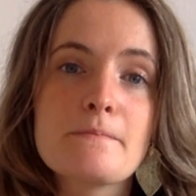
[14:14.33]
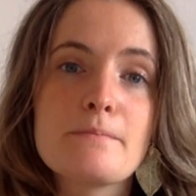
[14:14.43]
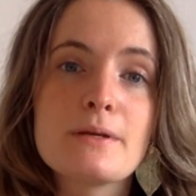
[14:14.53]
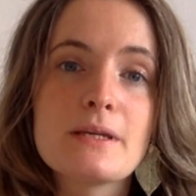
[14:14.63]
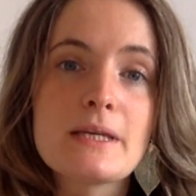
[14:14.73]

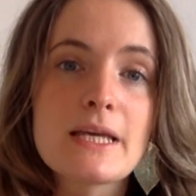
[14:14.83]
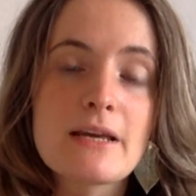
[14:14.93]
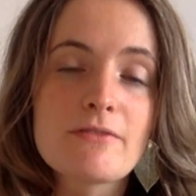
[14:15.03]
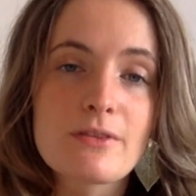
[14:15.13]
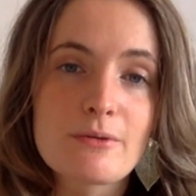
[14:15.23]

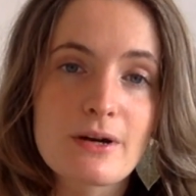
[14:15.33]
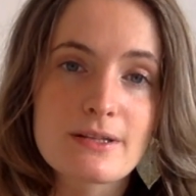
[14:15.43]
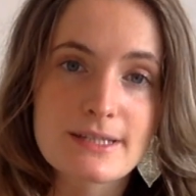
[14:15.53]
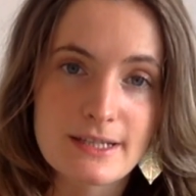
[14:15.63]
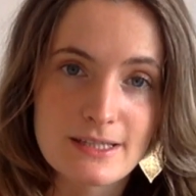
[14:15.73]
beneath the
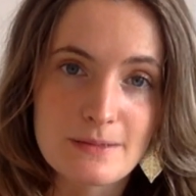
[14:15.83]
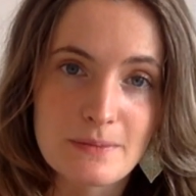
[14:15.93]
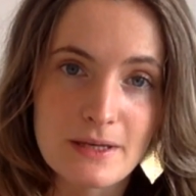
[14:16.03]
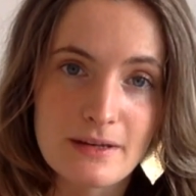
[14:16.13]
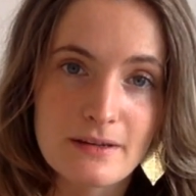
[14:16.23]
words that I
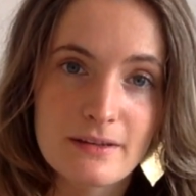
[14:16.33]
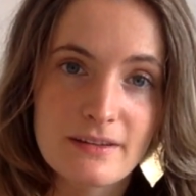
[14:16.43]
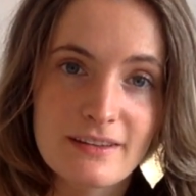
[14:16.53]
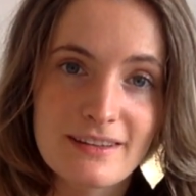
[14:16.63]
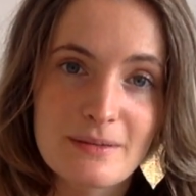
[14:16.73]
speak,
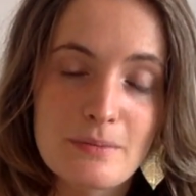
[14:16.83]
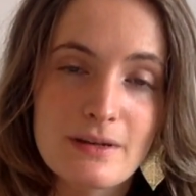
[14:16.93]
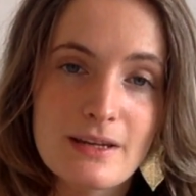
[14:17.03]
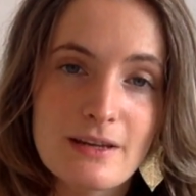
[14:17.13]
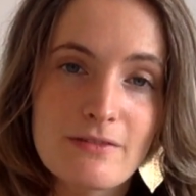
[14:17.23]

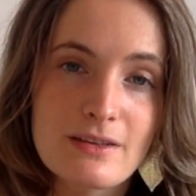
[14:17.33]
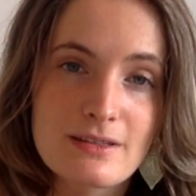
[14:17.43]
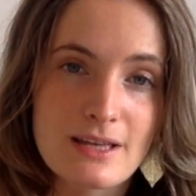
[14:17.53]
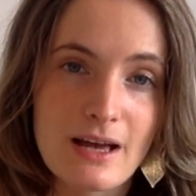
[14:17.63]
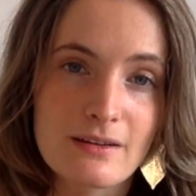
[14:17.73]
beneath the
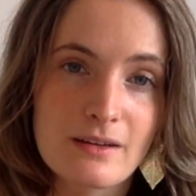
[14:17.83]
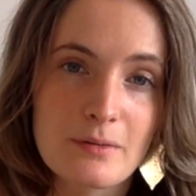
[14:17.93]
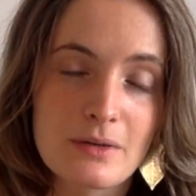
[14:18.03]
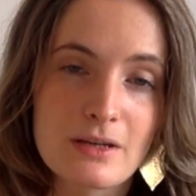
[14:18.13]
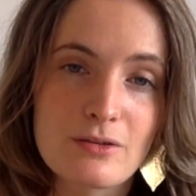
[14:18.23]
sound
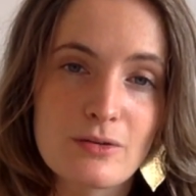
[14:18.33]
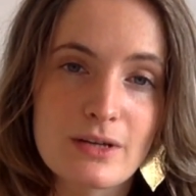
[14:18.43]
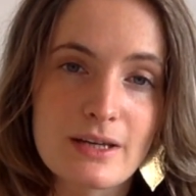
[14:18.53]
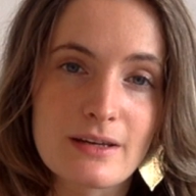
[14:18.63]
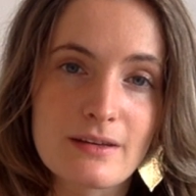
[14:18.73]
coming in your
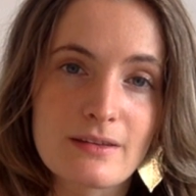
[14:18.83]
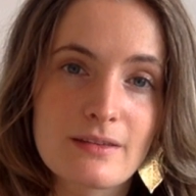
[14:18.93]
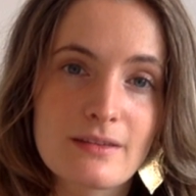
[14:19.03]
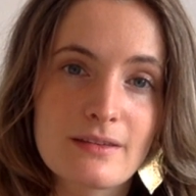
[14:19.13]
ears.